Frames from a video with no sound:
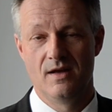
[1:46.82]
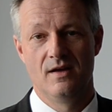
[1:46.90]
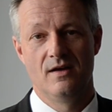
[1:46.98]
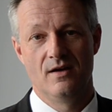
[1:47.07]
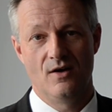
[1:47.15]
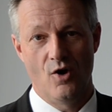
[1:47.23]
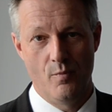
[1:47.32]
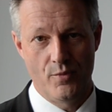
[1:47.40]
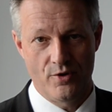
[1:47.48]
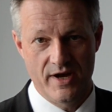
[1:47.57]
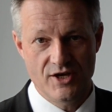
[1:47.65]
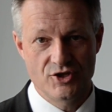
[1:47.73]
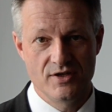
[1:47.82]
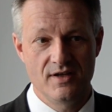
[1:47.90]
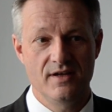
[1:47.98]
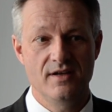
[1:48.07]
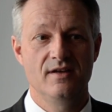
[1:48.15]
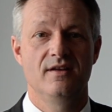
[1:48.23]
Mm-hmm.
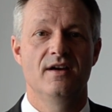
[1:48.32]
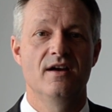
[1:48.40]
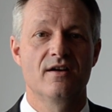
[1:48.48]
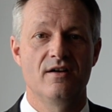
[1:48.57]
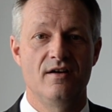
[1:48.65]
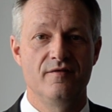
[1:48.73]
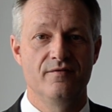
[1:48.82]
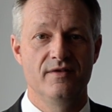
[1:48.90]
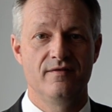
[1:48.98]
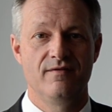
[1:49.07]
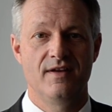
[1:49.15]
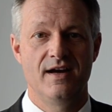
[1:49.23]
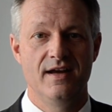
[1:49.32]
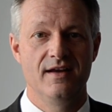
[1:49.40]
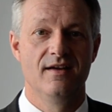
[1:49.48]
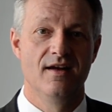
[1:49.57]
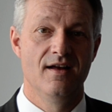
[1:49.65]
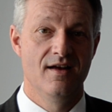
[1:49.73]
Operationally, the aircraft will fly
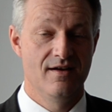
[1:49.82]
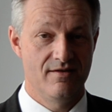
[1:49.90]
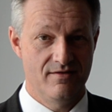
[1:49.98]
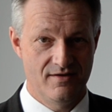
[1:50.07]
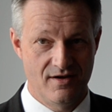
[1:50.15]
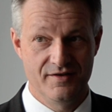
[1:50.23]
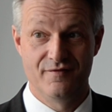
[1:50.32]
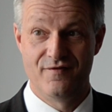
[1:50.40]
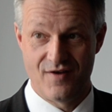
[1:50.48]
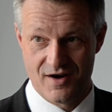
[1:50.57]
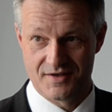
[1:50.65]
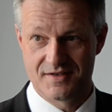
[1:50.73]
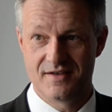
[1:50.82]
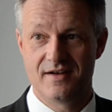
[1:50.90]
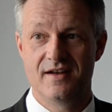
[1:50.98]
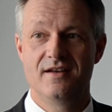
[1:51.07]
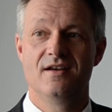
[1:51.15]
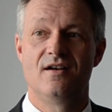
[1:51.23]
rather faster
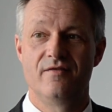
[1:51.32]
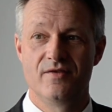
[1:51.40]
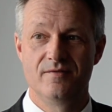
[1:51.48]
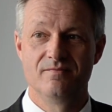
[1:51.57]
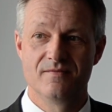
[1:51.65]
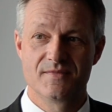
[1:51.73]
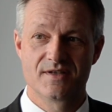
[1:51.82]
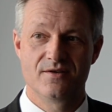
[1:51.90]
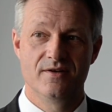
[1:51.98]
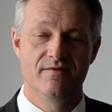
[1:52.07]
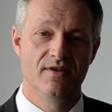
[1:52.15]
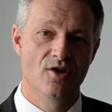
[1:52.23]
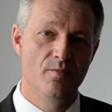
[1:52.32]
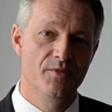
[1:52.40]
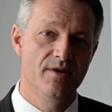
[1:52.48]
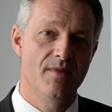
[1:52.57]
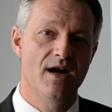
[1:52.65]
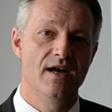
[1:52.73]
than the Avro, so it will
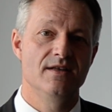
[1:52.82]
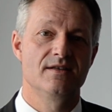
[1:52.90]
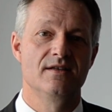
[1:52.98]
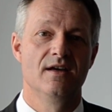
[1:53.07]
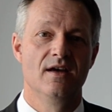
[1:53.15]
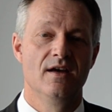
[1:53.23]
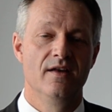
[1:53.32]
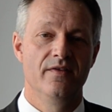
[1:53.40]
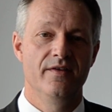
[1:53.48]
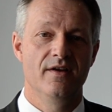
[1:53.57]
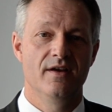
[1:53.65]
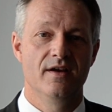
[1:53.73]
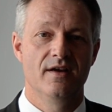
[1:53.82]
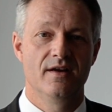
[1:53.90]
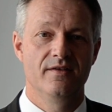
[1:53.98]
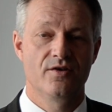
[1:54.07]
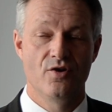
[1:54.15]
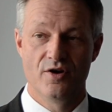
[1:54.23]
optimize
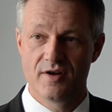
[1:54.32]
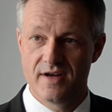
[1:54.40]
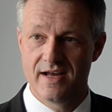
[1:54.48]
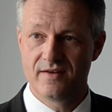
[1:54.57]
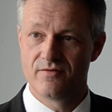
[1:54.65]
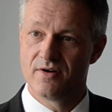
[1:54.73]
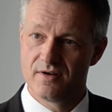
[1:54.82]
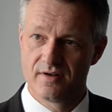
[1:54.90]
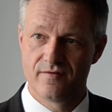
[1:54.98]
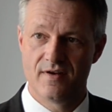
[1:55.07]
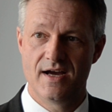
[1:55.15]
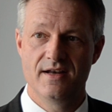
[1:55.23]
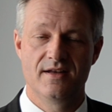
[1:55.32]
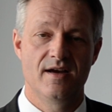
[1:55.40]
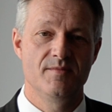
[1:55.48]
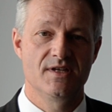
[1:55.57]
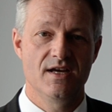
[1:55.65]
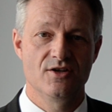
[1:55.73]
the current network, the flight
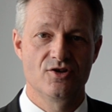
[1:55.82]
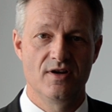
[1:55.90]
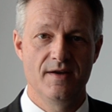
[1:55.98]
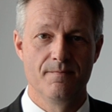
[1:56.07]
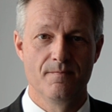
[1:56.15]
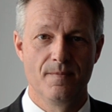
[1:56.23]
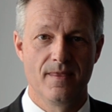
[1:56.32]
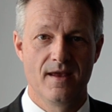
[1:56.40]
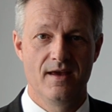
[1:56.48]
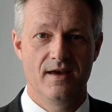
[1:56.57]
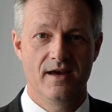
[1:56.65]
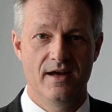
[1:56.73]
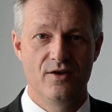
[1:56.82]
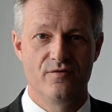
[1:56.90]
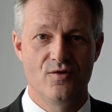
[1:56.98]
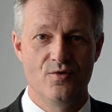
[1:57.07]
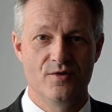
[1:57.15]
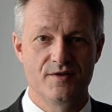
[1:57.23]
times actually, and of
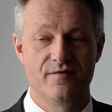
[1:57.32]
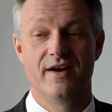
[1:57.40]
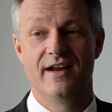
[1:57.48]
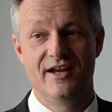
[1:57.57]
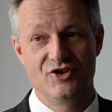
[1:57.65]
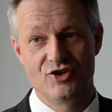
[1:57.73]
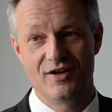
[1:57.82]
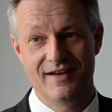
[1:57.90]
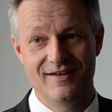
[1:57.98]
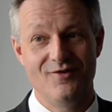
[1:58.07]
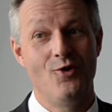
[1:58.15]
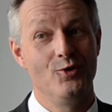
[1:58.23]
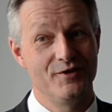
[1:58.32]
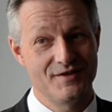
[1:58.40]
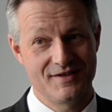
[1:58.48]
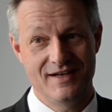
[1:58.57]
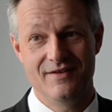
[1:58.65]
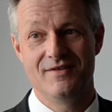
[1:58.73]
course financially, all the
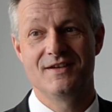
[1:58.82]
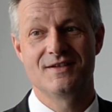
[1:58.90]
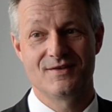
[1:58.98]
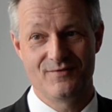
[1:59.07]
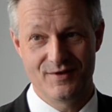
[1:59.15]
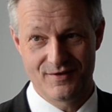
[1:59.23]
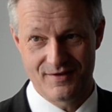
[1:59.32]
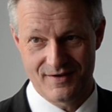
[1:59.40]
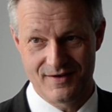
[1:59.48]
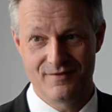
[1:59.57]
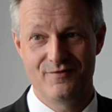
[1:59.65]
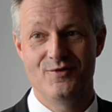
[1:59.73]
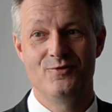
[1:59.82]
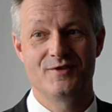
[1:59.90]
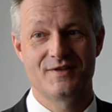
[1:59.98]
savings with the fuel